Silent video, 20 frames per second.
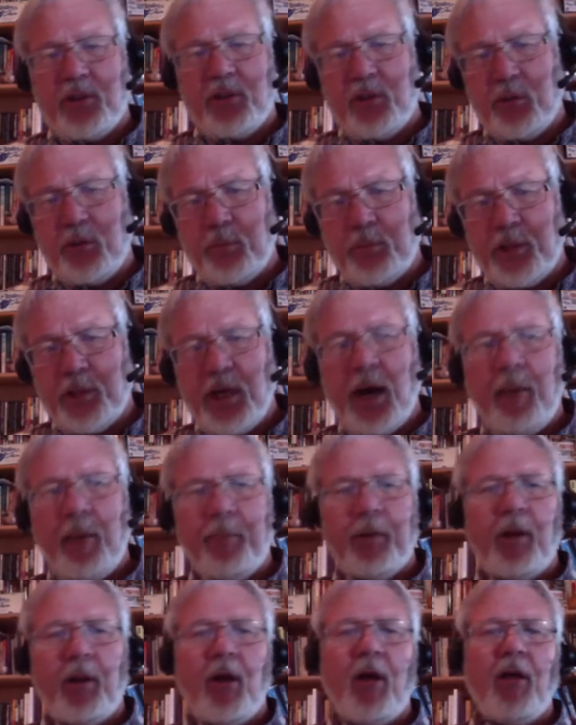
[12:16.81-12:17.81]
to
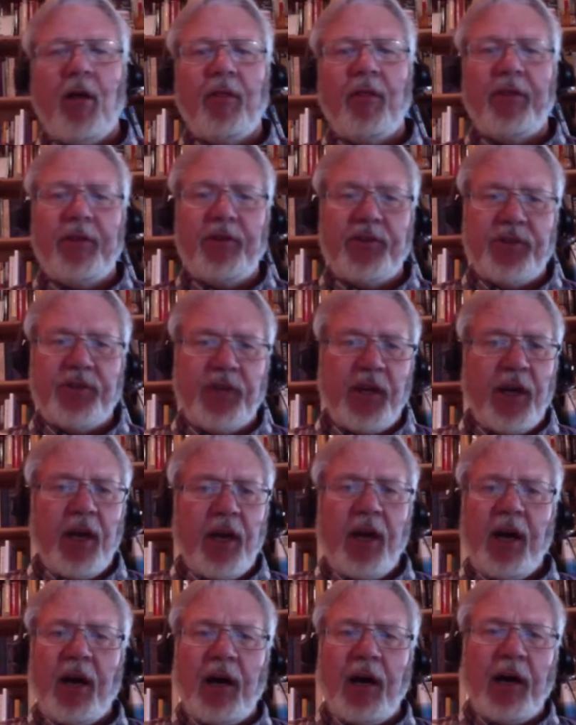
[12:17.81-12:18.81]
topple all these
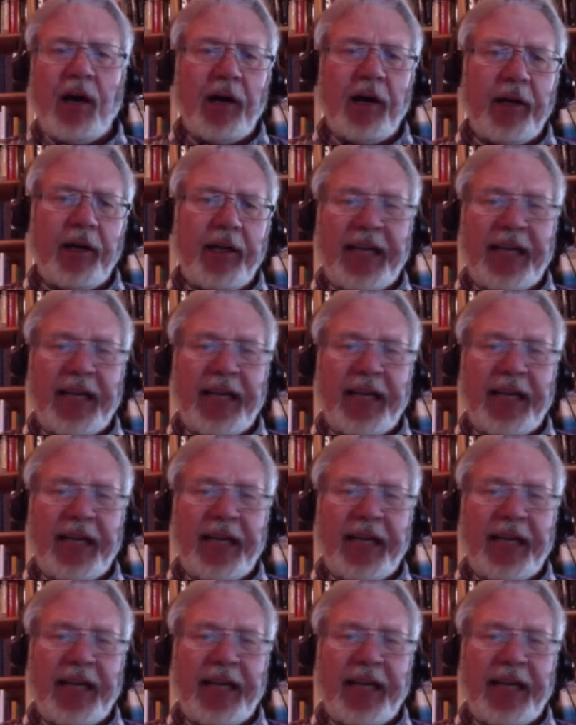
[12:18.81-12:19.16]
uh,